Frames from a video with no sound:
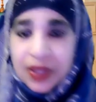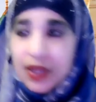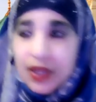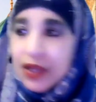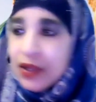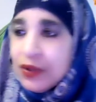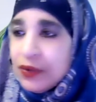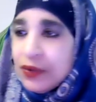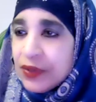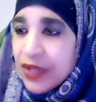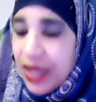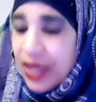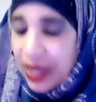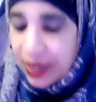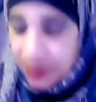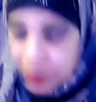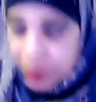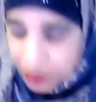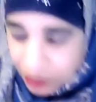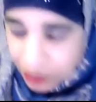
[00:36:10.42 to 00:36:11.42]

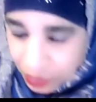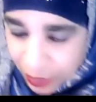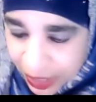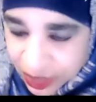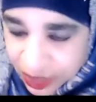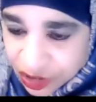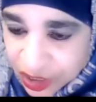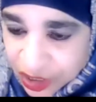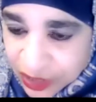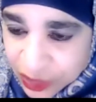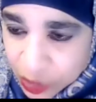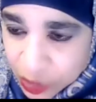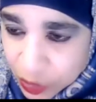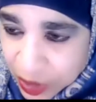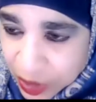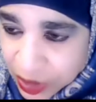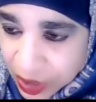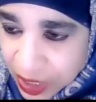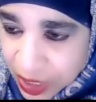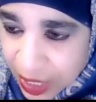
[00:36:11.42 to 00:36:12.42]
Okay, no questions, no
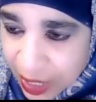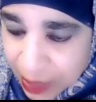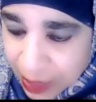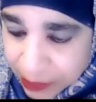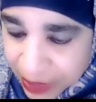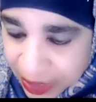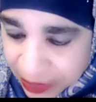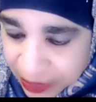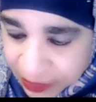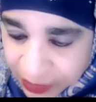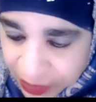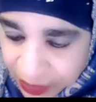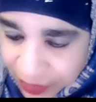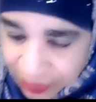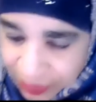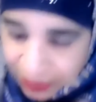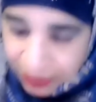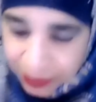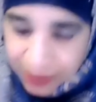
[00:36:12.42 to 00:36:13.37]
other comments.